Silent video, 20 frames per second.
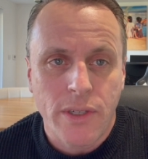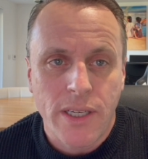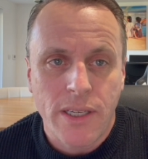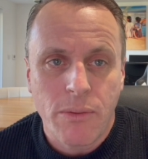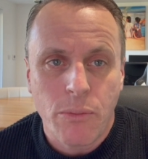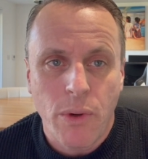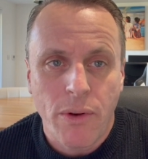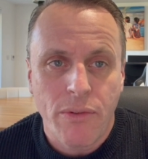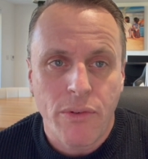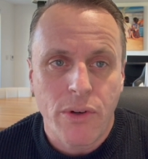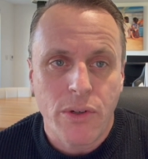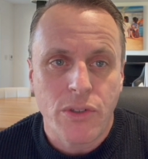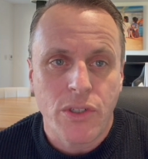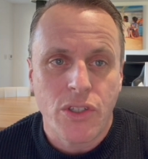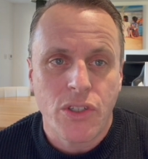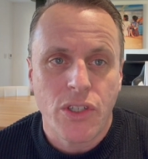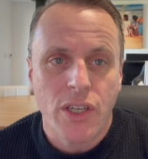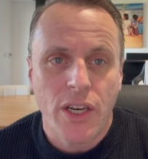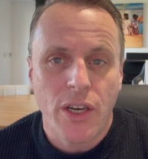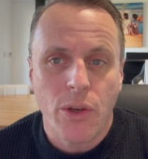whether it was a
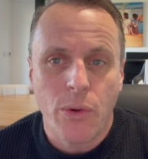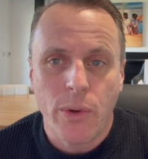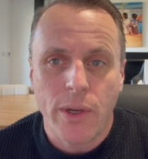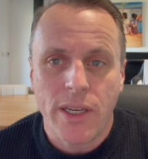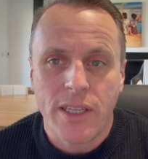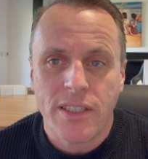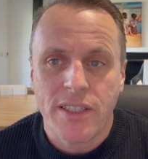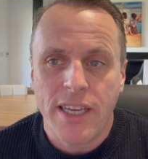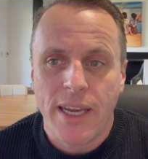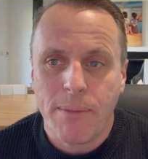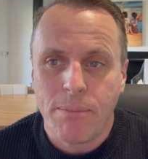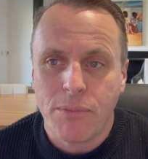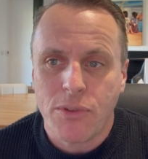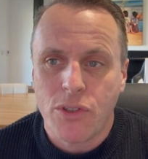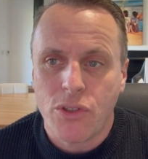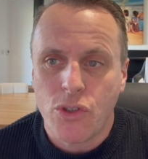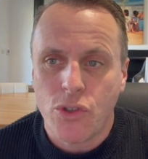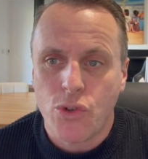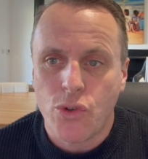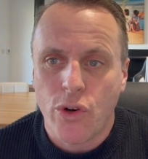genuine attempt
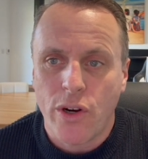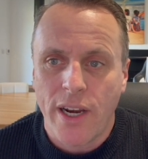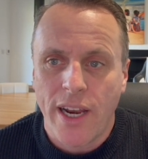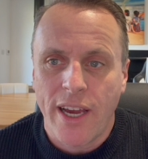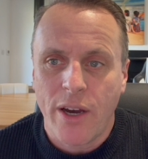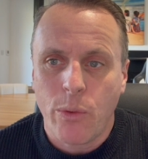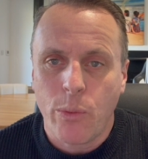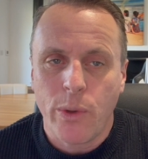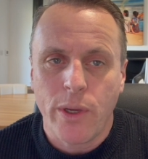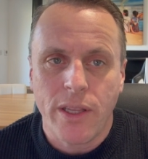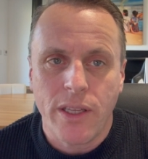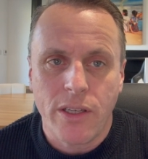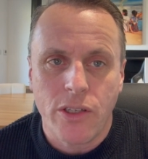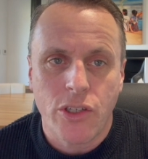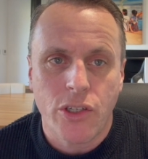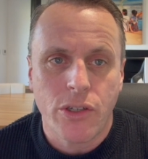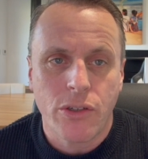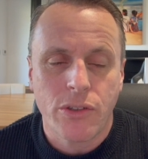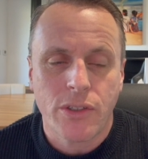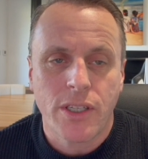to try and outwit the
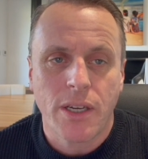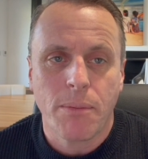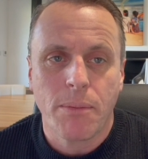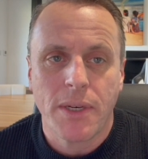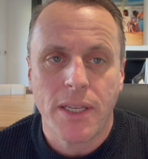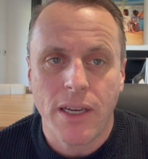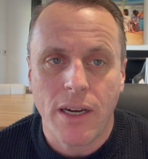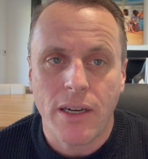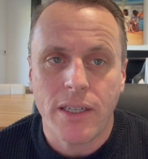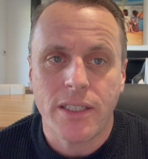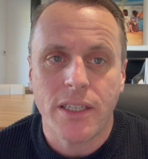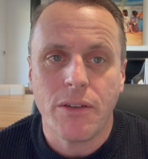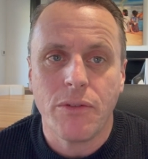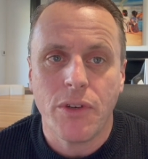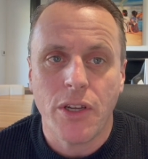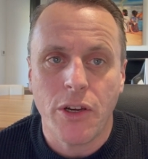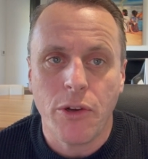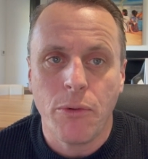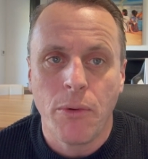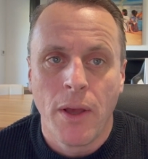insurance company, I don't
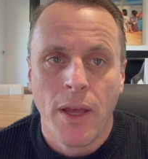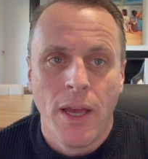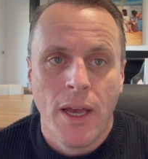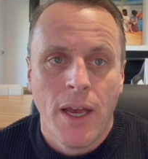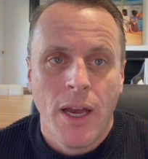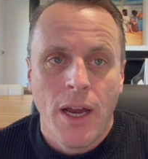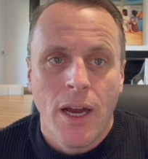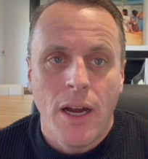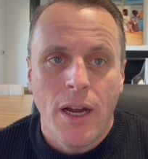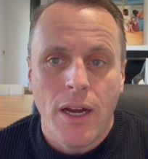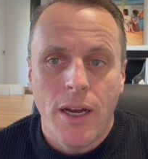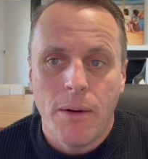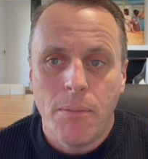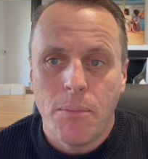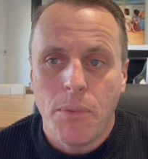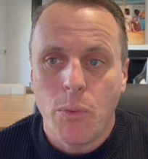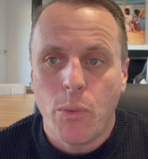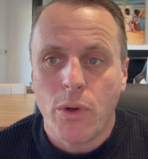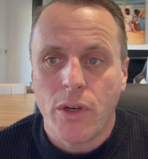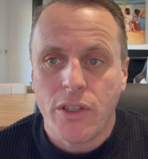know.
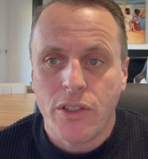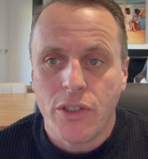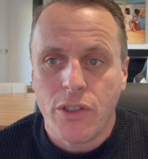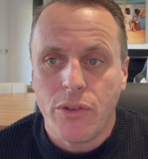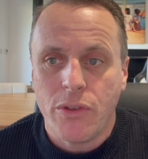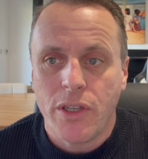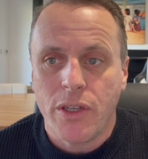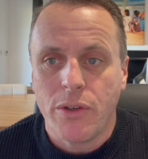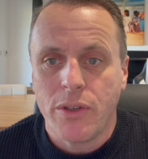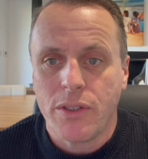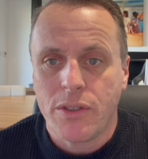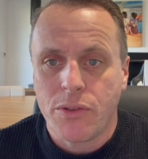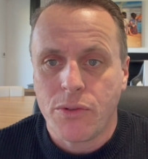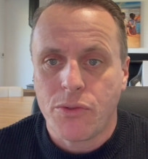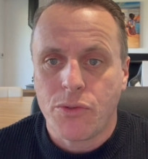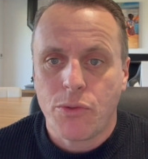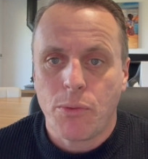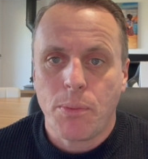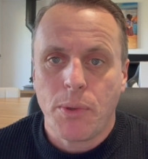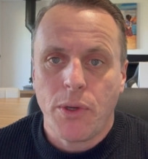But what I do know is it was
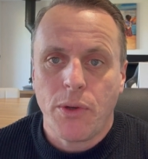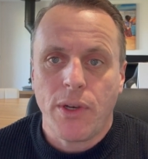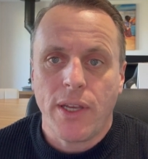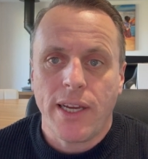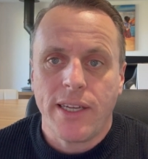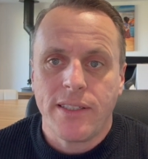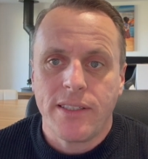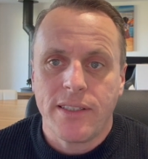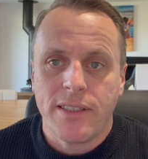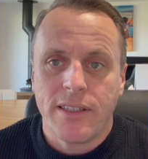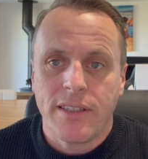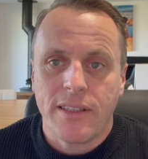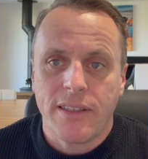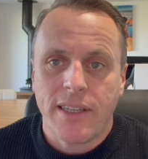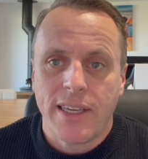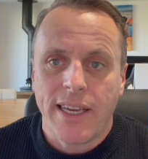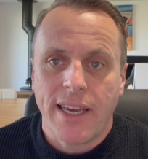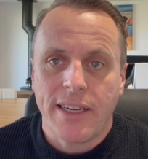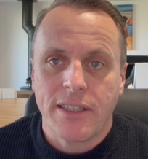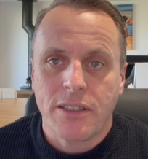repudiated and
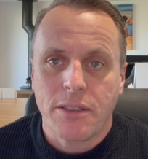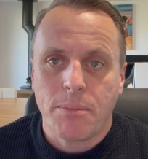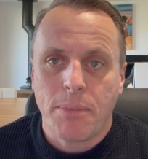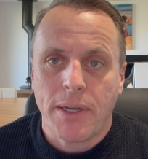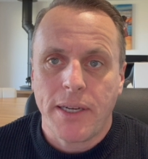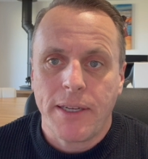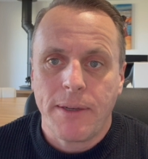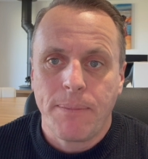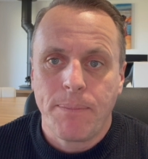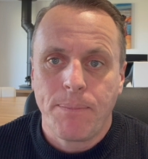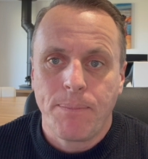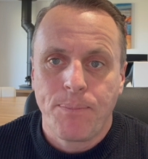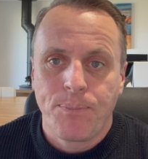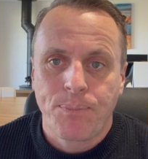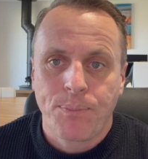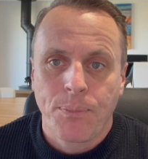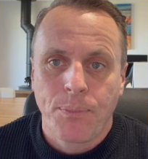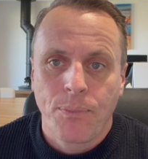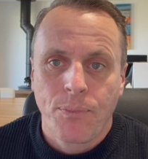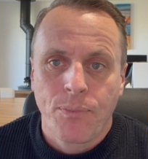they had to pay.
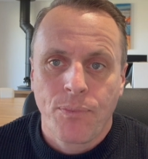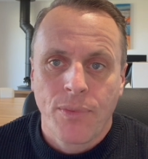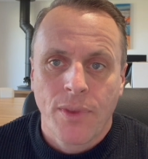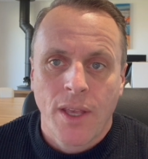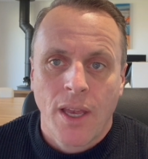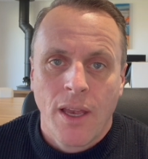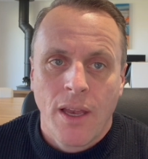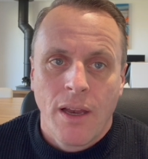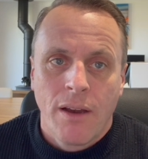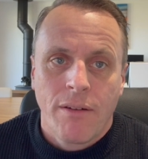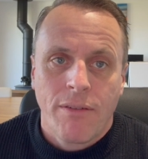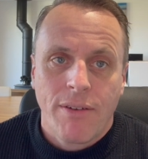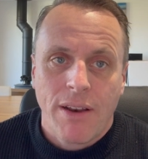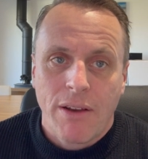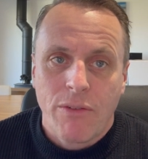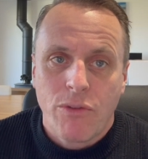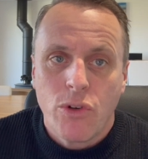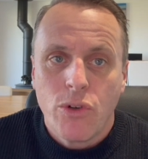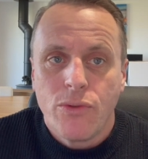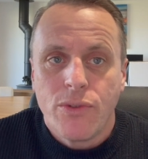Flat
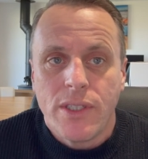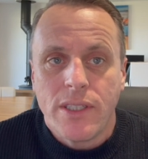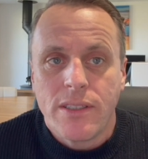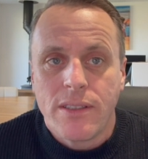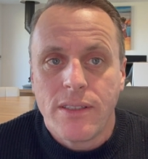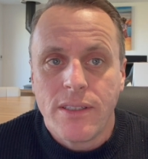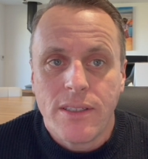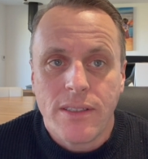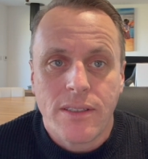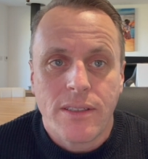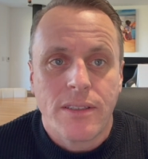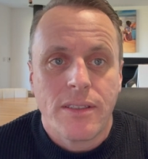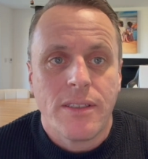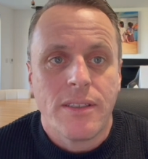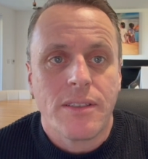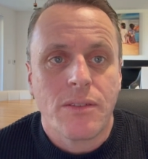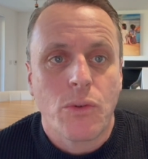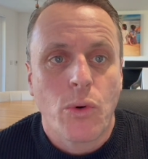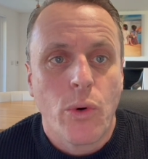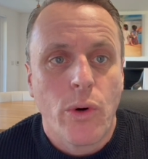roofs
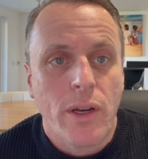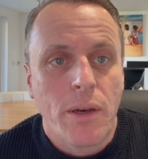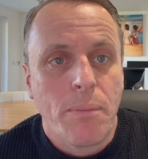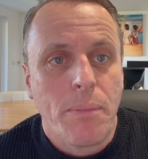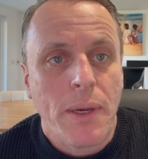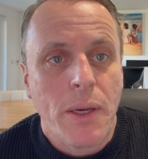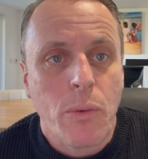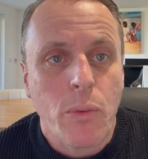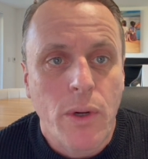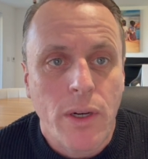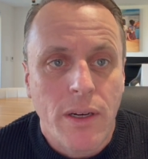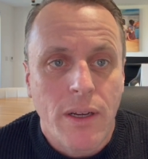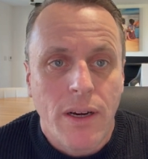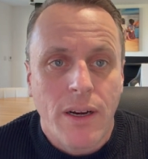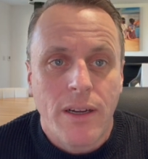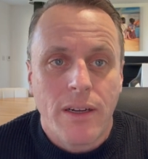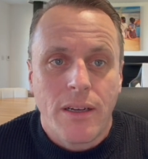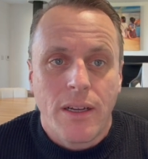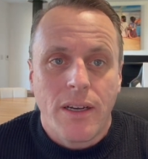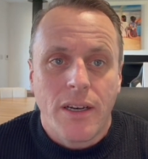is quite a big one,
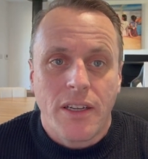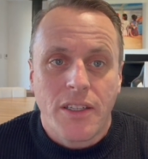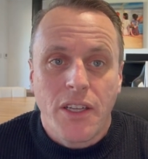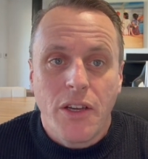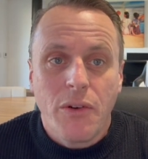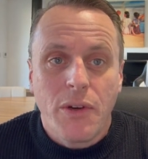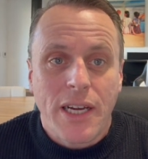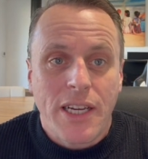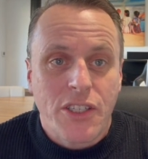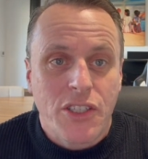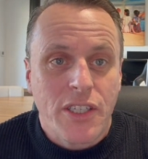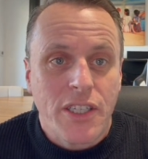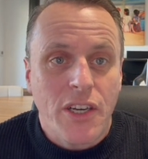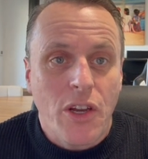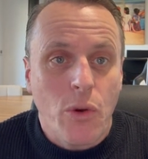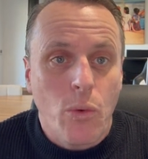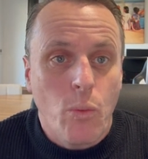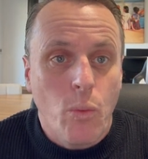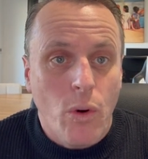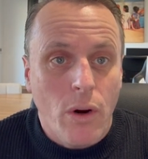and I don't actually know
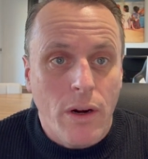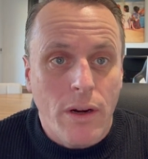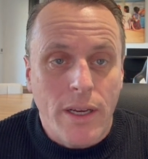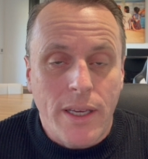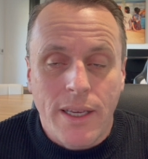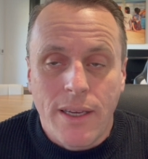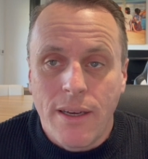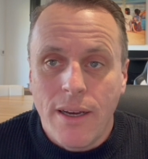why.